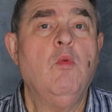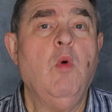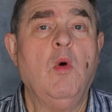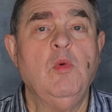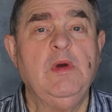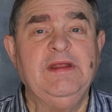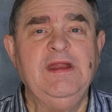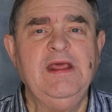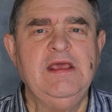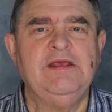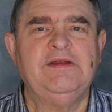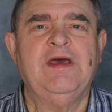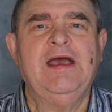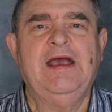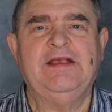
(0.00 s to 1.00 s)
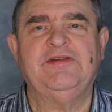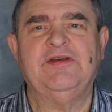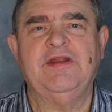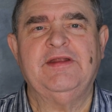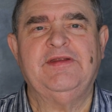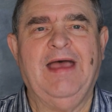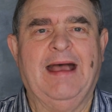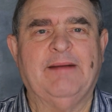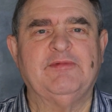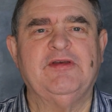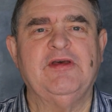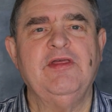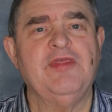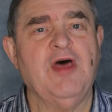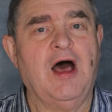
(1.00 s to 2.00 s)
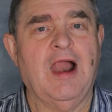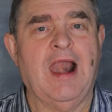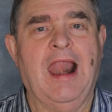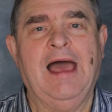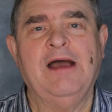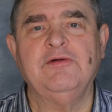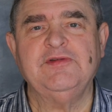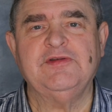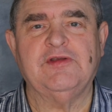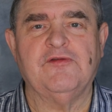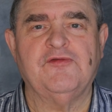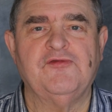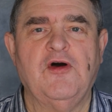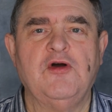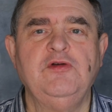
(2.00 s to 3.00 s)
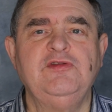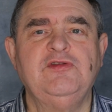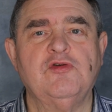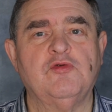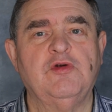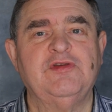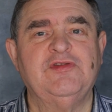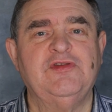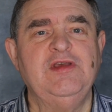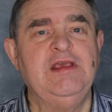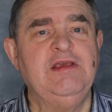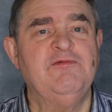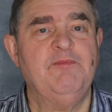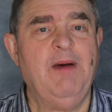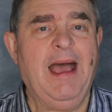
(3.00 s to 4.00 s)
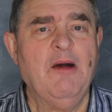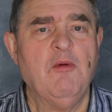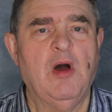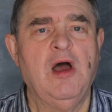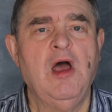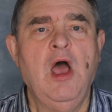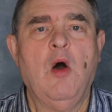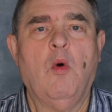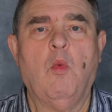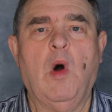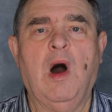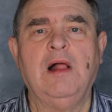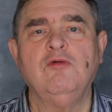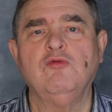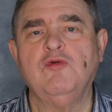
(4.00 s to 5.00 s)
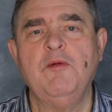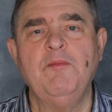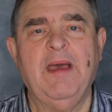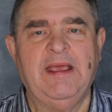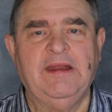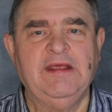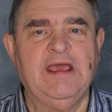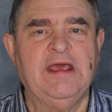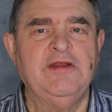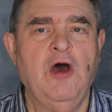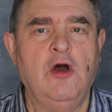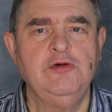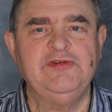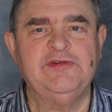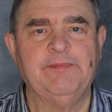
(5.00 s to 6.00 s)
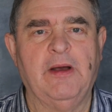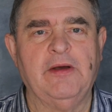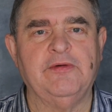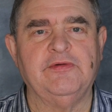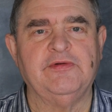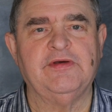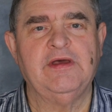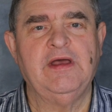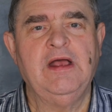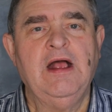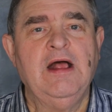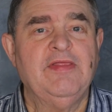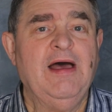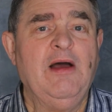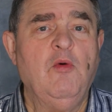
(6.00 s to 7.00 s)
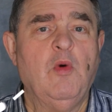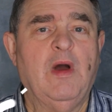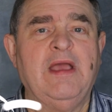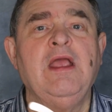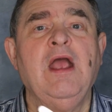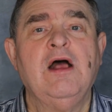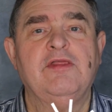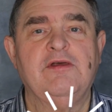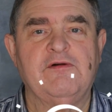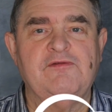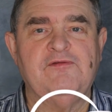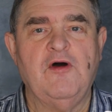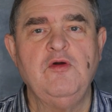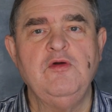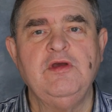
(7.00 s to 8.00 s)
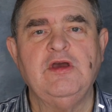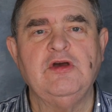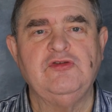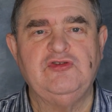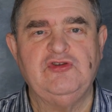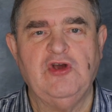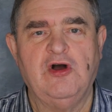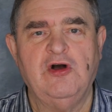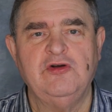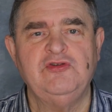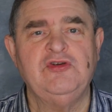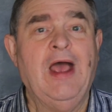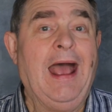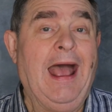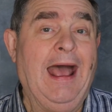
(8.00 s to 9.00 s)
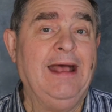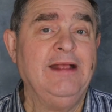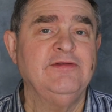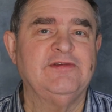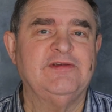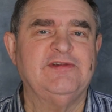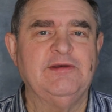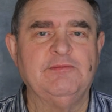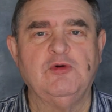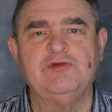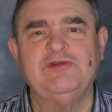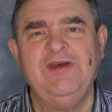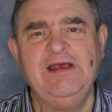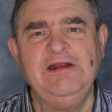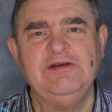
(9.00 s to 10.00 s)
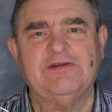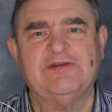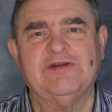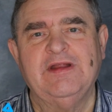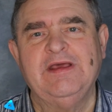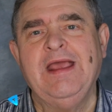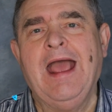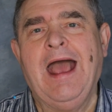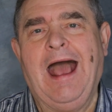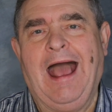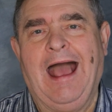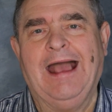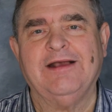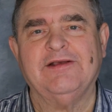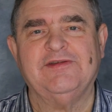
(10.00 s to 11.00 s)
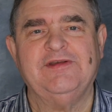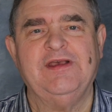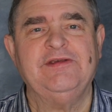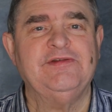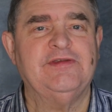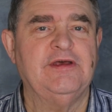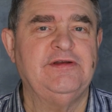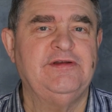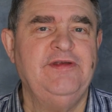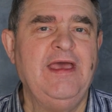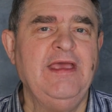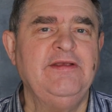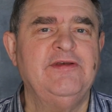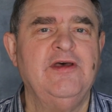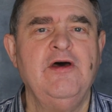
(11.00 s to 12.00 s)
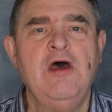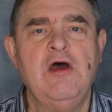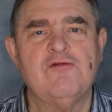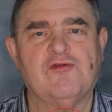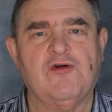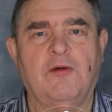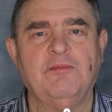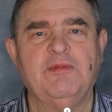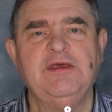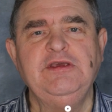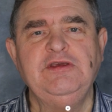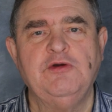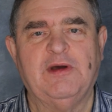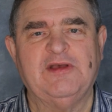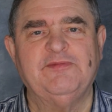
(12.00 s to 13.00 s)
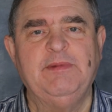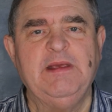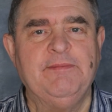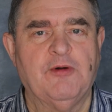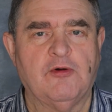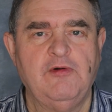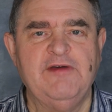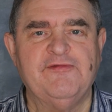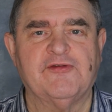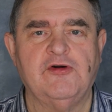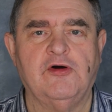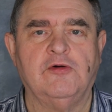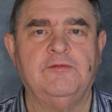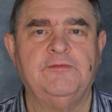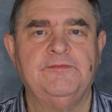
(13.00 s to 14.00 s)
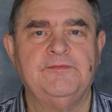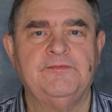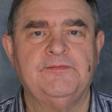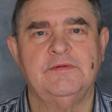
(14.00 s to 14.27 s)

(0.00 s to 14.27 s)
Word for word: What we need is an adapter that allows the phone to receive power while remaining in host mode. That way, the phone can charge and simultaneously access the data from the USB peripheral.